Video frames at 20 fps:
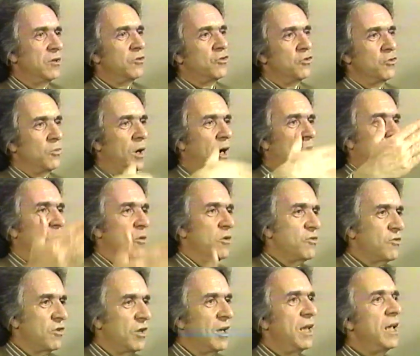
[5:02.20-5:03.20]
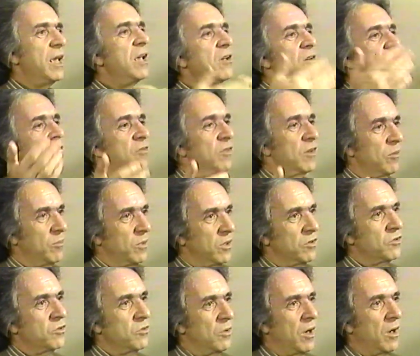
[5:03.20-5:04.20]
2 hours. He could film it
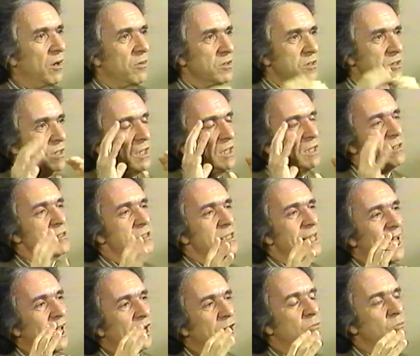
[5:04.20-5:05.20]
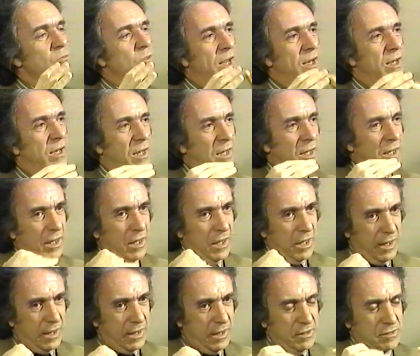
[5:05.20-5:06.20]
in 2 hours. Mm. He is that ready,
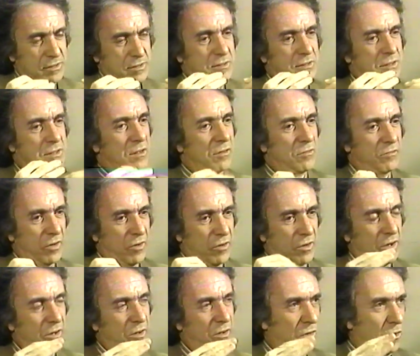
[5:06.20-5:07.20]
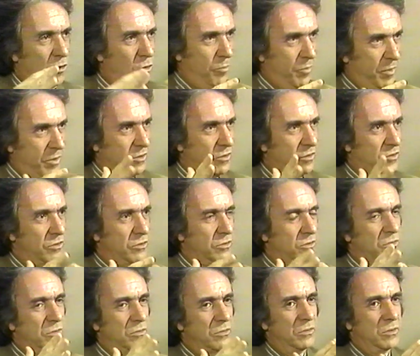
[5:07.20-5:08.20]
and he's still very open
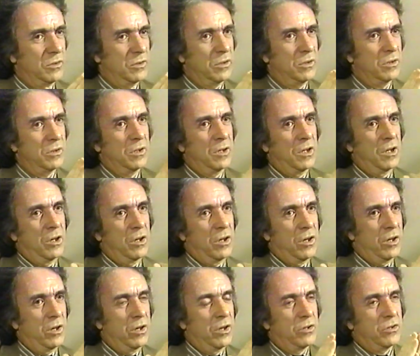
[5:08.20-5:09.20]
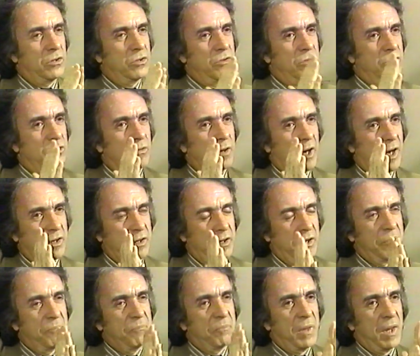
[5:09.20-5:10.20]
to
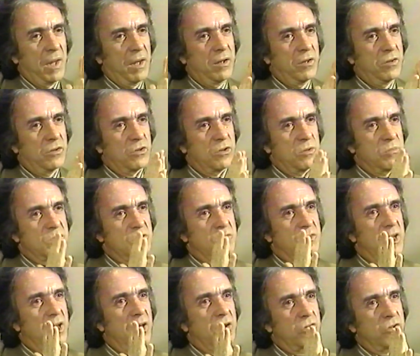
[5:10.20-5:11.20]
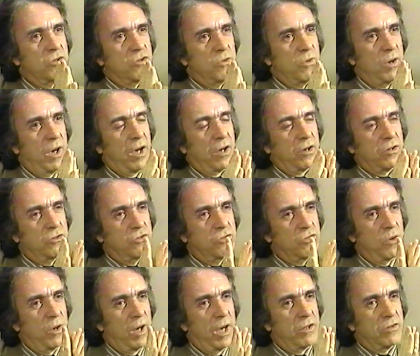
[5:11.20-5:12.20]
directing. In terms of the other two actors
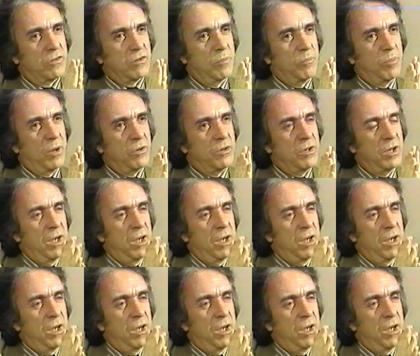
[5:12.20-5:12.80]
you ask about,